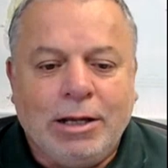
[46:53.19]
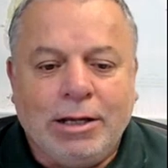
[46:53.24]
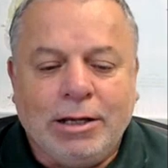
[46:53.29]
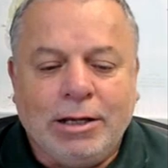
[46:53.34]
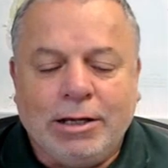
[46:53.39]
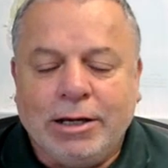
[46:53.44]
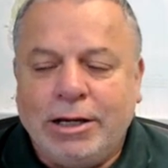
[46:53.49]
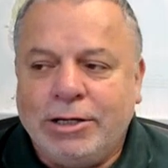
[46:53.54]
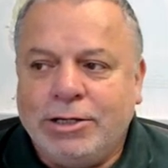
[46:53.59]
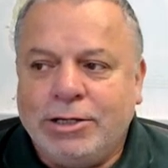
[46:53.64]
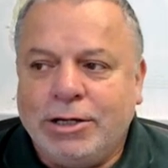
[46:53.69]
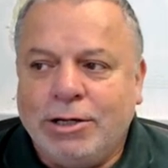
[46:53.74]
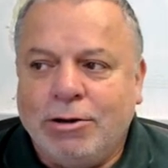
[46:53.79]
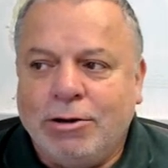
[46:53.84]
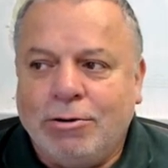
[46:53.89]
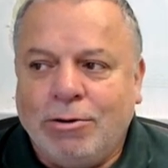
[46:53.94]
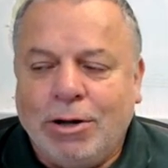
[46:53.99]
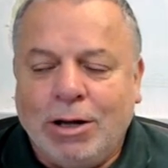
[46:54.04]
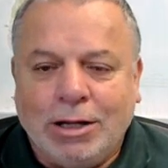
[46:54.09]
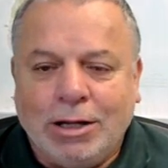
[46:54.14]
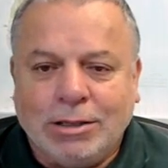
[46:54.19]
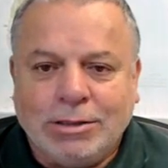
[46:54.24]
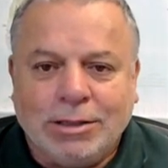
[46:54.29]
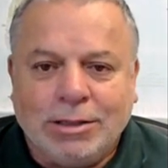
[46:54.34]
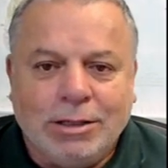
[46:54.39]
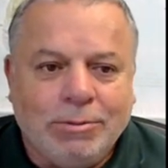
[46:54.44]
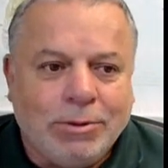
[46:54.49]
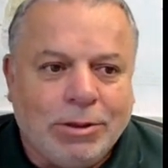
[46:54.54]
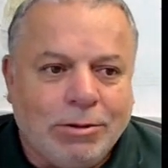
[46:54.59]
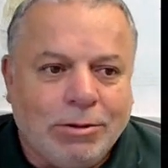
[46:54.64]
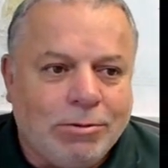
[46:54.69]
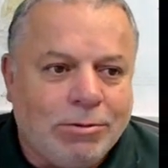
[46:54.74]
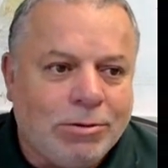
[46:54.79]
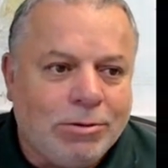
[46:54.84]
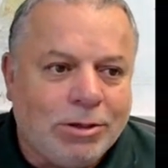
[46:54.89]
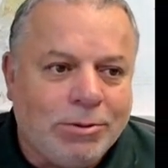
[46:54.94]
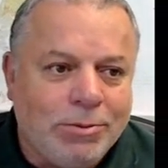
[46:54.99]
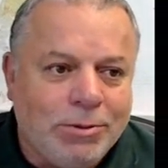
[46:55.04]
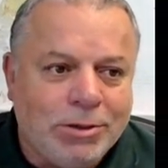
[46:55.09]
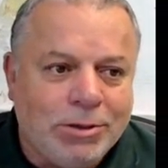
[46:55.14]
engaging wholeheartedly with
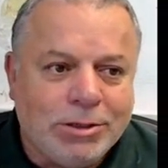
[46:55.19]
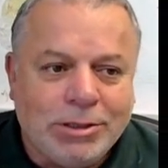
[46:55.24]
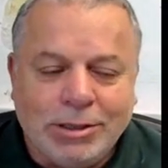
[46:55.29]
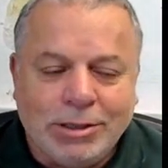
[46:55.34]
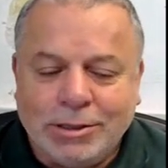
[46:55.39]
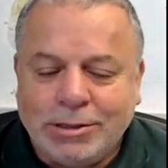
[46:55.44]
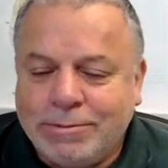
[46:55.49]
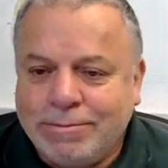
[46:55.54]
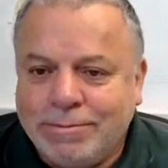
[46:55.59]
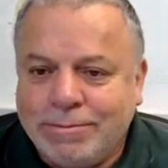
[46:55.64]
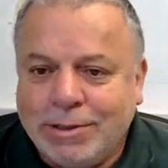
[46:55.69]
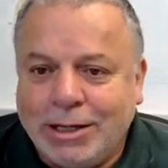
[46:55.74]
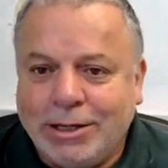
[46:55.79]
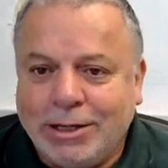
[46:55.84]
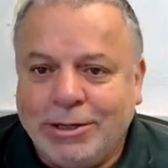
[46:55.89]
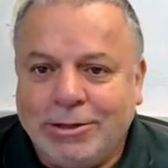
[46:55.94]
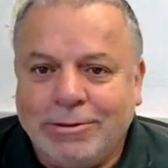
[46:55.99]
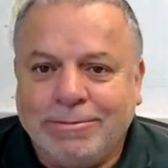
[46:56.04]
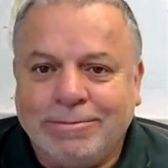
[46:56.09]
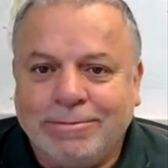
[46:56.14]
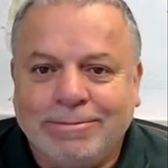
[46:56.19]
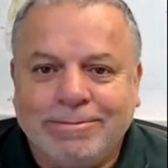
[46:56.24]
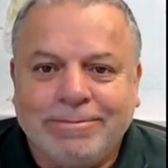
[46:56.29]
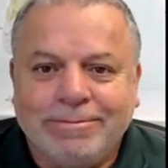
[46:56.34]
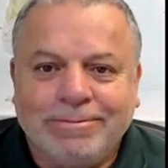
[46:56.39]
local communities. Thank you.